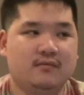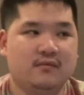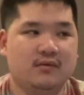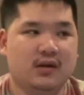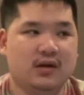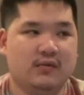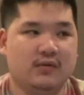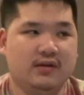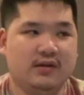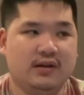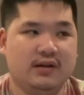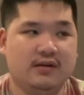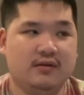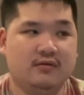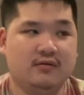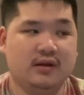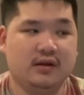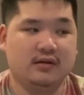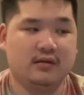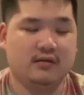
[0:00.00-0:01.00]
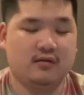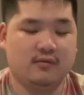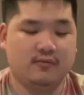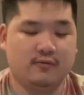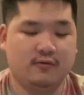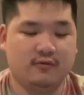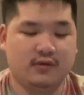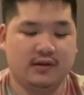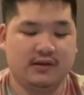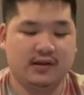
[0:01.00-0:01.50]
And when they don't get the
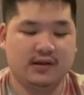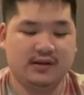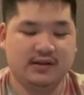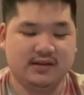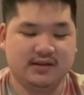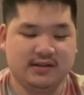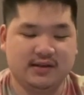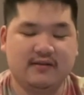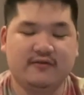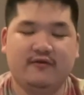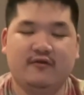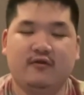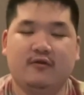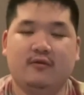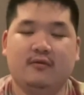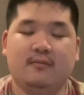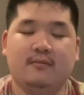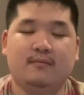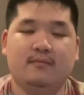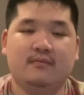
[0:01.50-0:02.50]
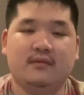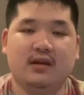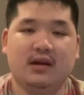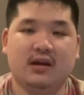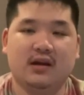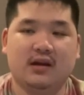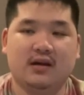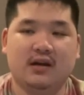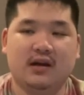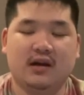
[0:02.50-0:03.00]
support they need, they suffer.
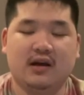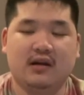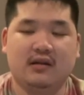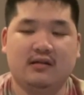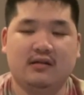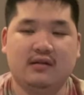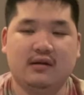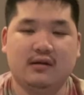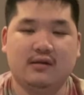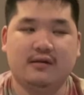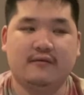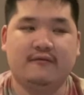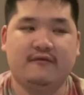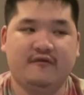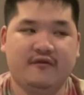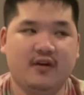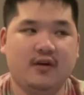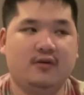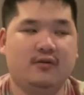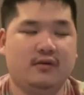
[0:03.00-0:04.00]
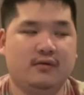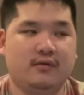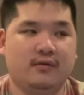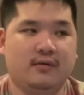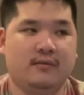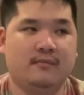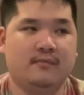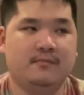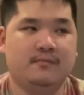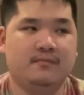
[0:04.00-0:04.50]
And it's unfair to
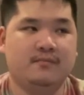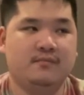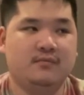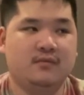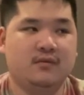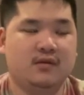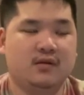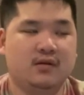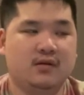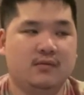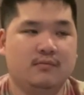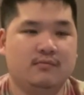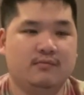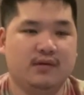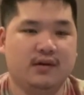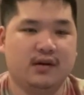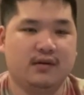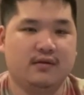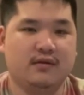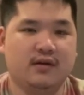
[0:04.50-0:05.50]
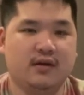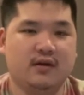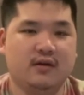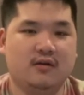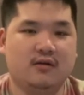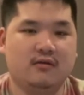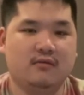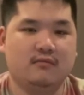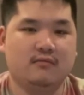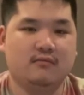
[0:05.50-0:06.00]
them, because
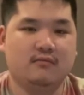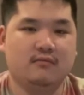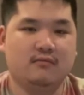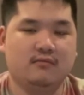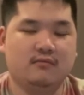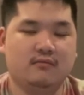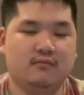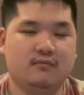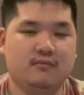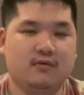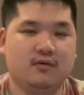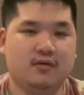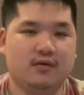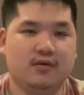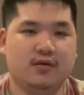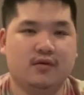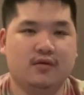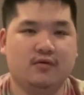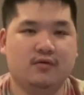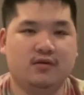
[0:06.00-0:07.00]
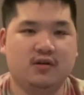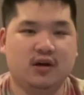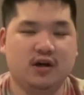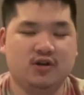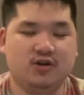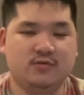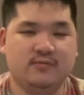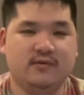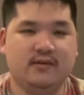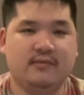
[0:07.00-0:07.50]
they're also
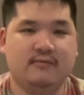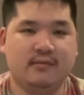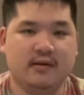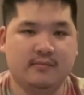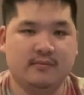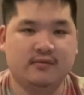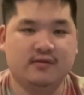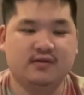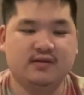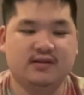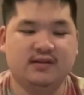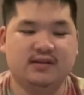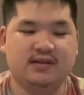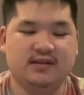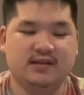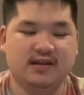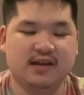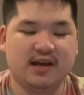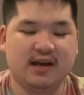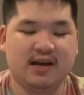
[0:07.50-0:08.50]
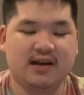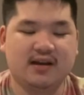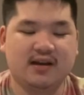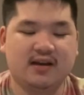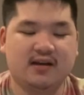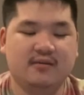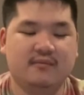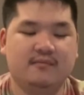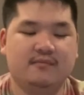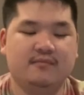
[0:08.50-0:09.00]
contributing members to society,
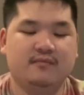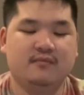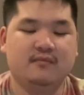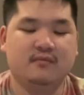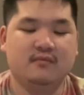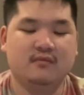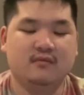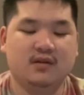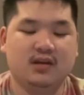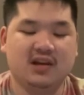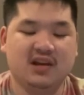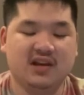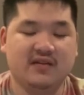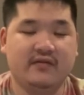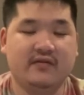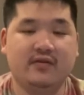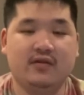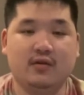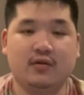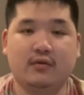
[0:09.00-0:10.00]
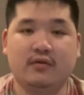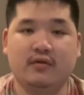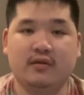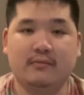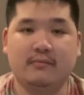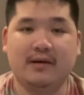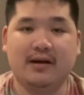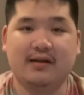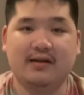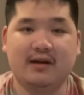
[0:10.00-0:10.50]
even though
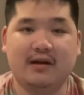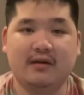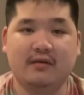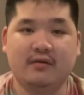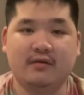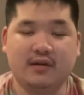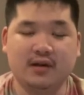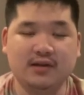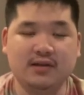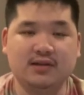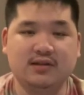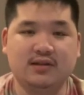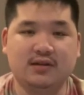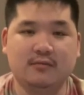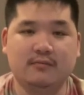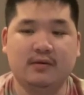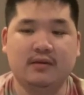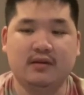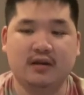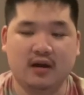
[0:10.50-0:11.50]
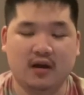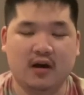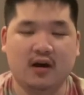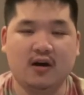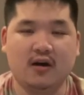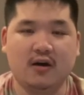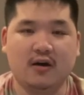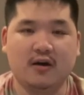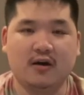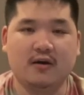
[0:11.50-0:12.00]
some might not think so, but they
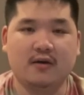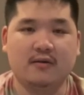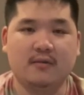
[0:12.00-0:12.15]
are.